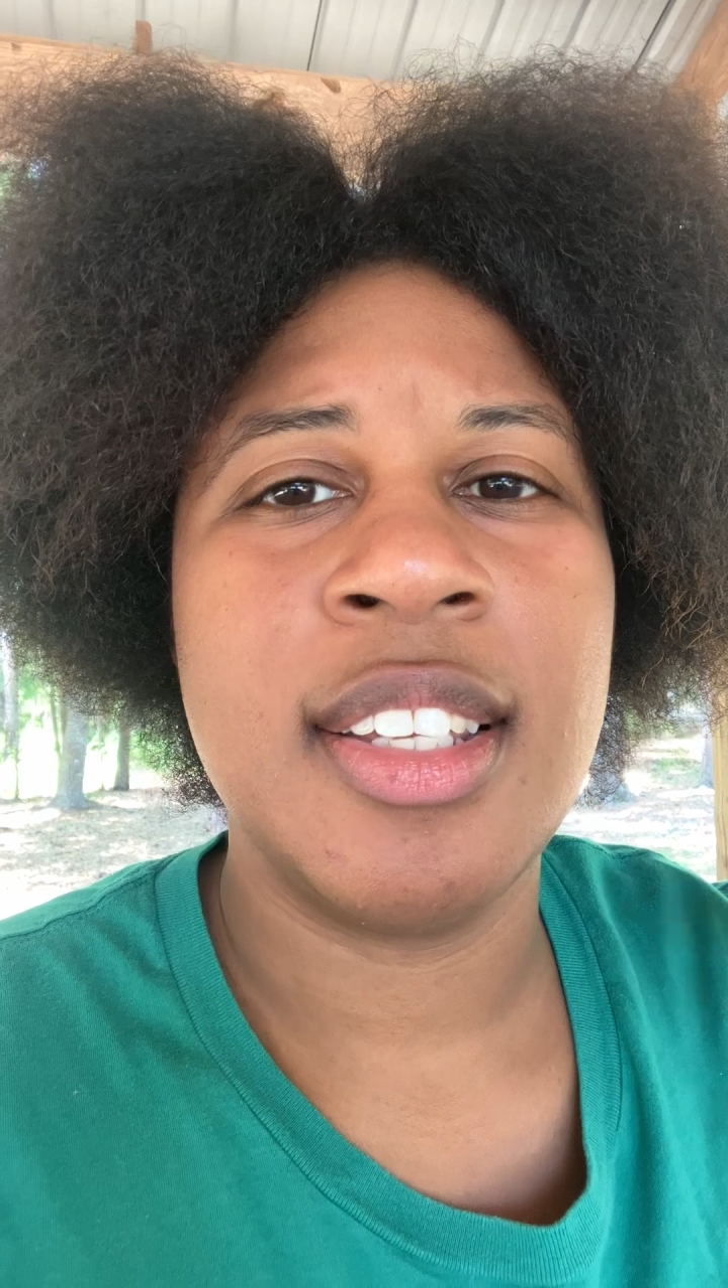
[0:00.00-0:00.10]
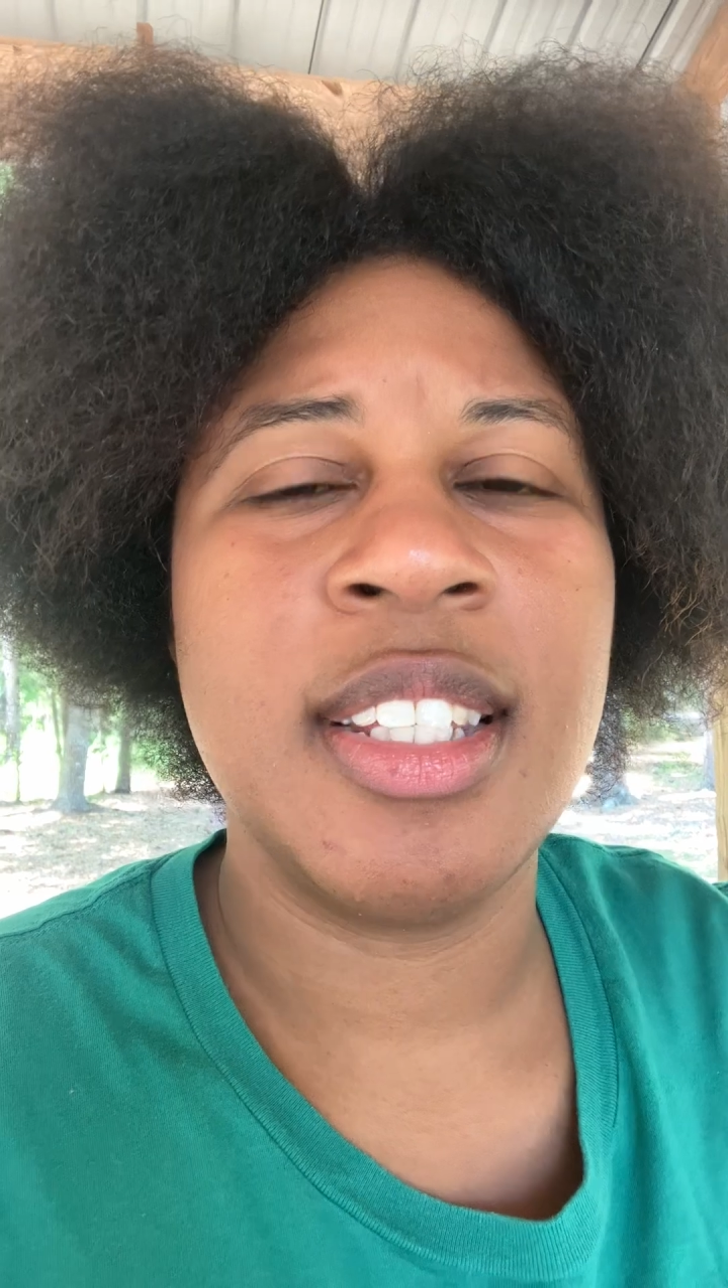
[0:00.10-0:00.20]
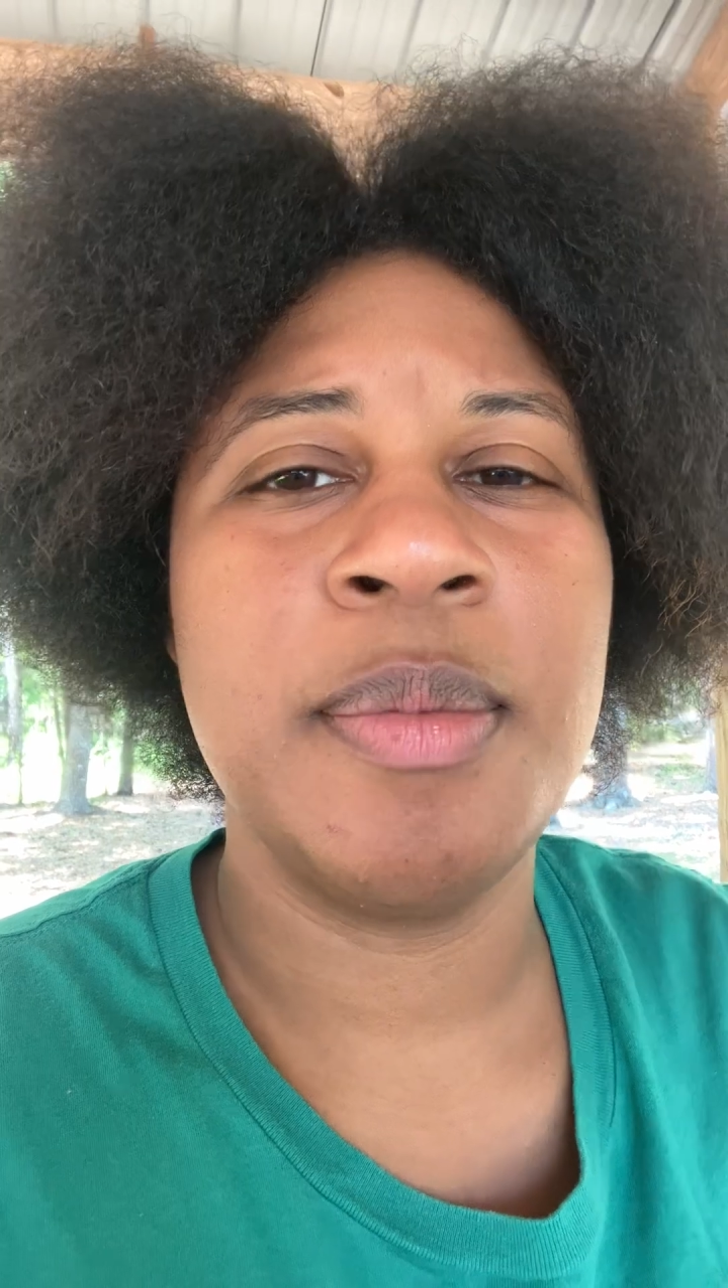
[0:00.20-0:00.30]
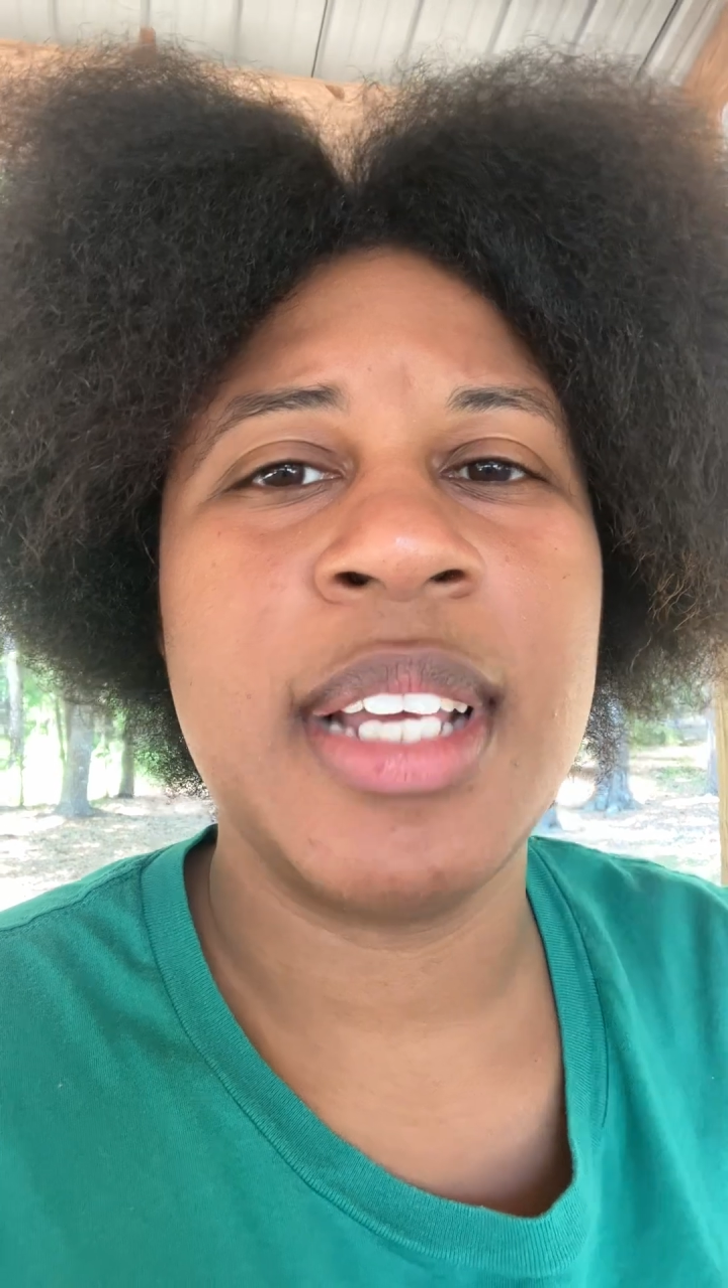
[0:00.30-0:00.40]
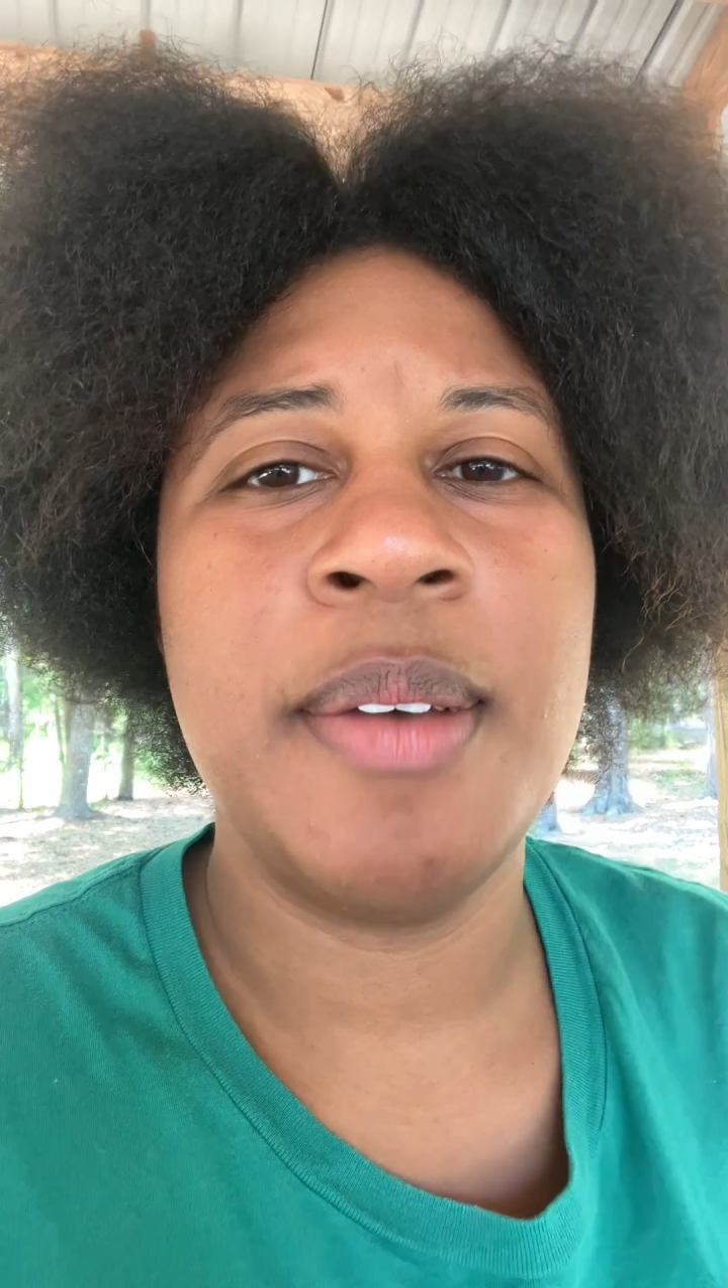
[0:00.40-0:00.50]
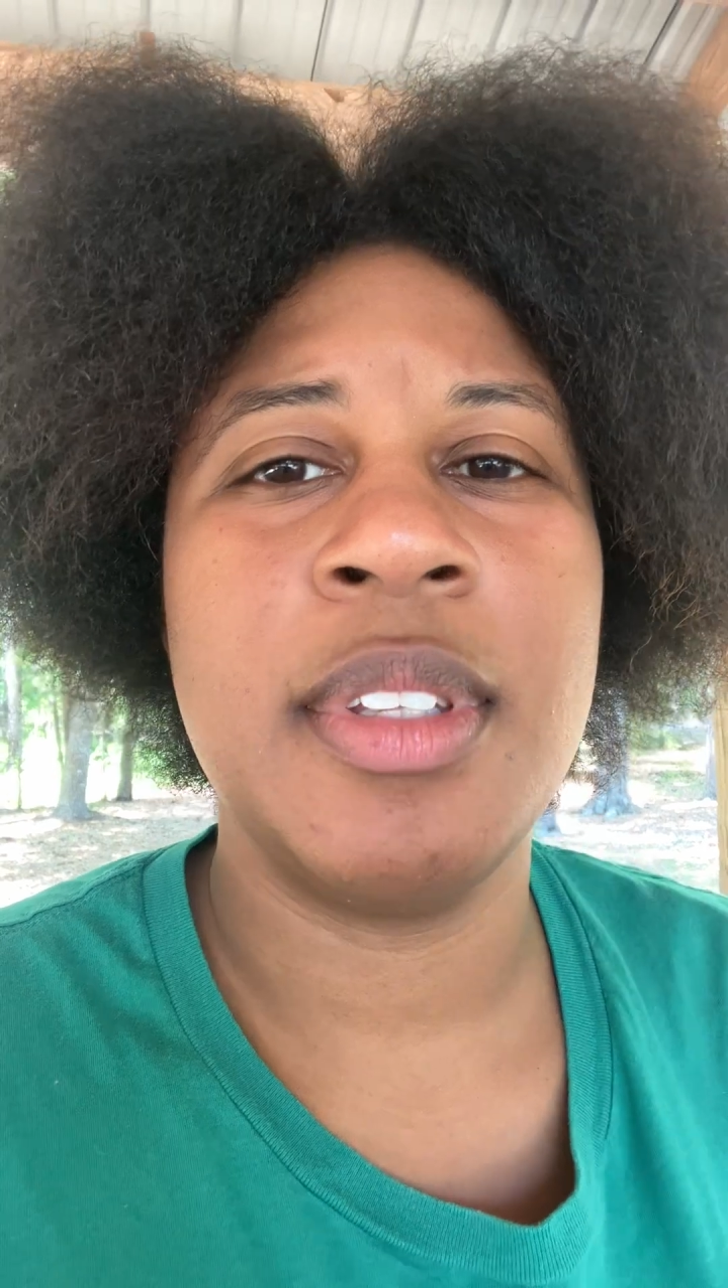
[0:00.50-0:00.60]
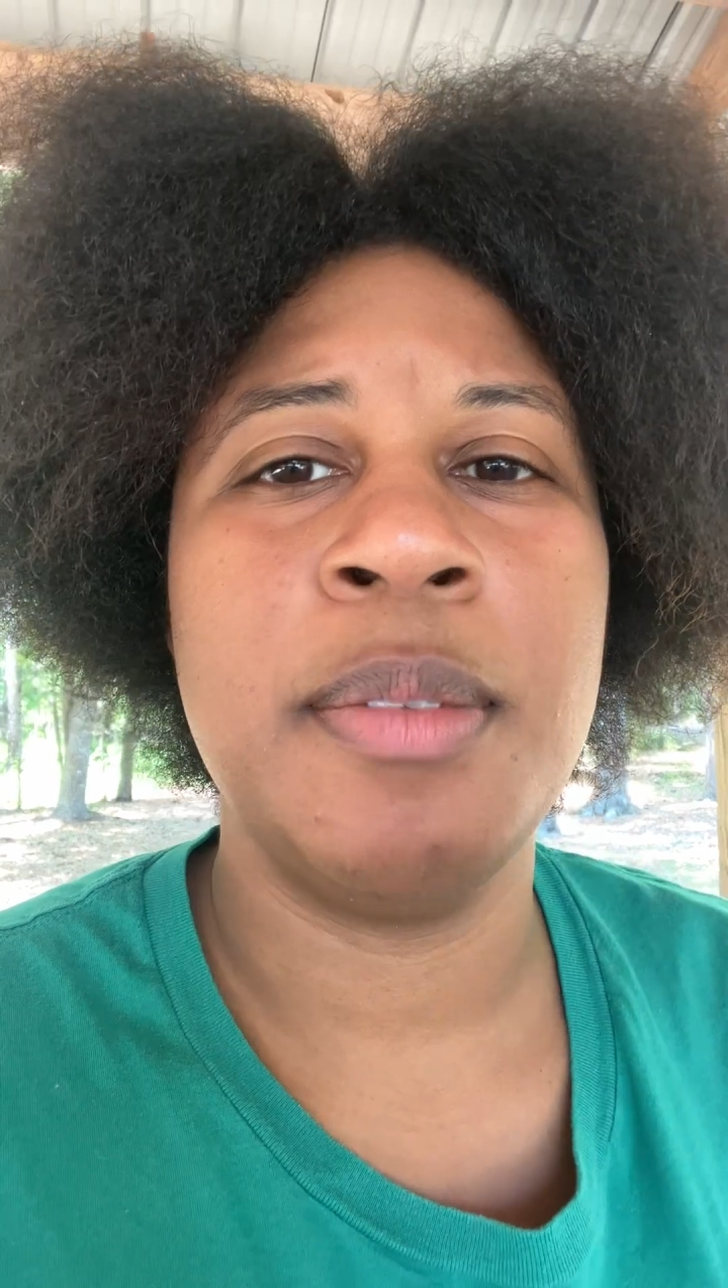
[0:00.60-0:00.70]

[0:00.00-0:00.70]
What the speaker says: Sometimes